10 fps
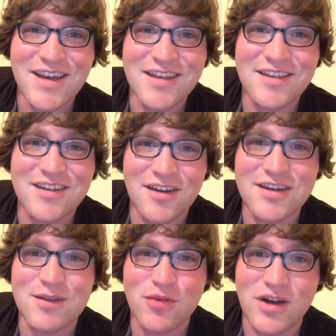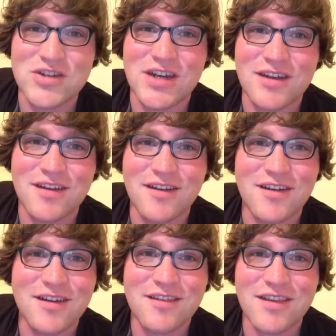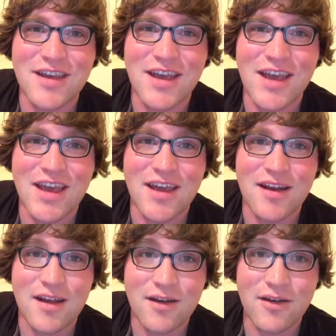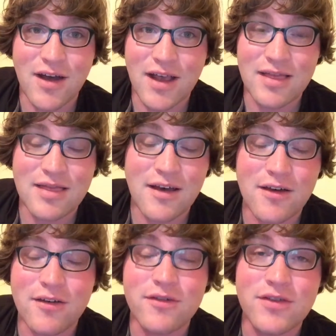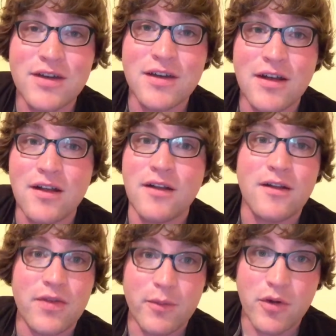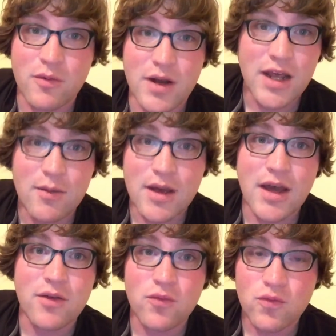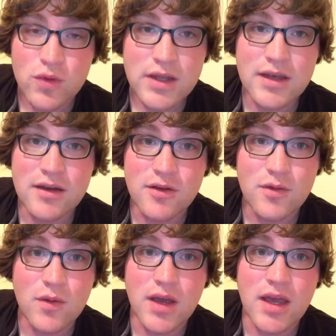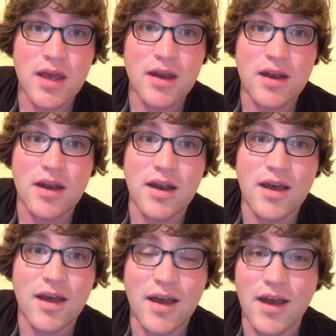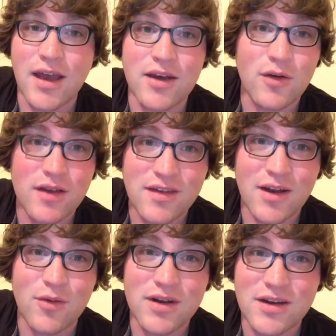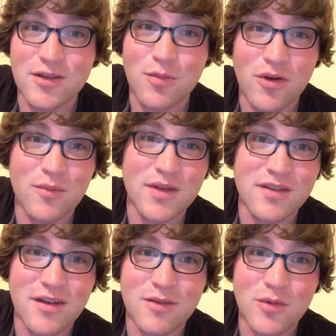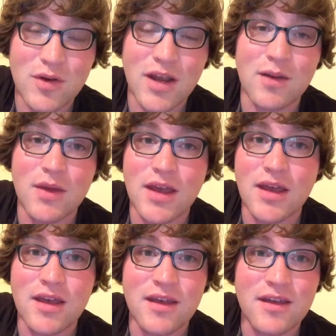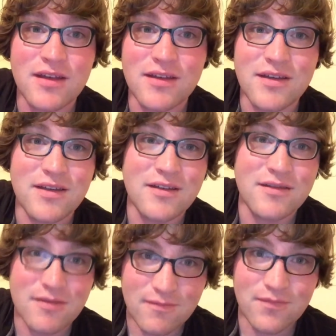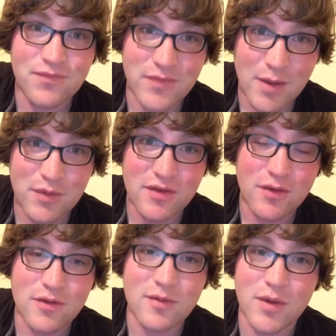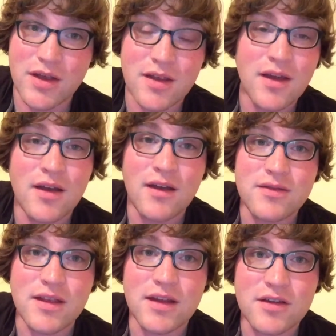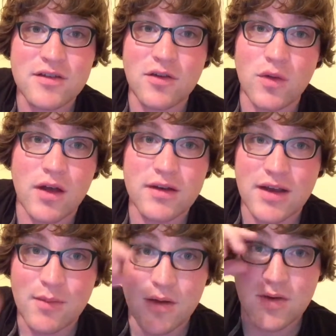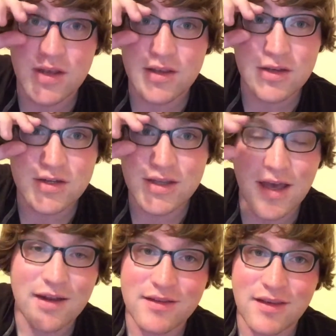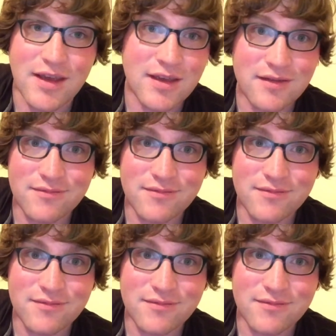it's a daunting project, honestly, and I love the Pokemon anime. I really do. And I know I said I wanted to do the Pokemon Sun and Moon anime episodes, but then they took so long to come out in English that it's like